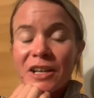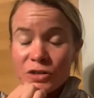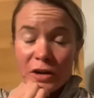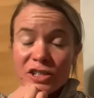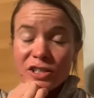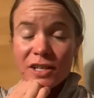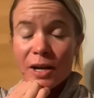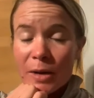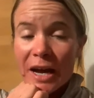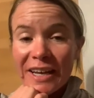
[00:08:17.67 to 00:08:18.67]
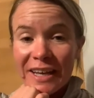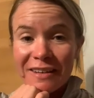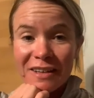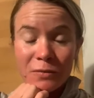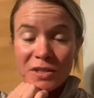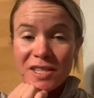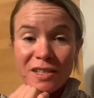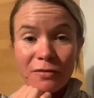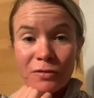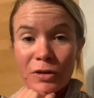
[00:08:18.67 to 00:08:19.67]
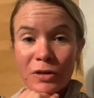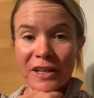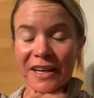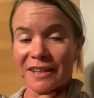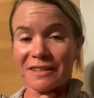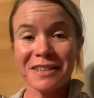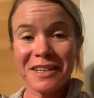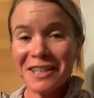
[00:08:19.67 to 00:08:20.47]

So I just stopped buying it and would sniffle and,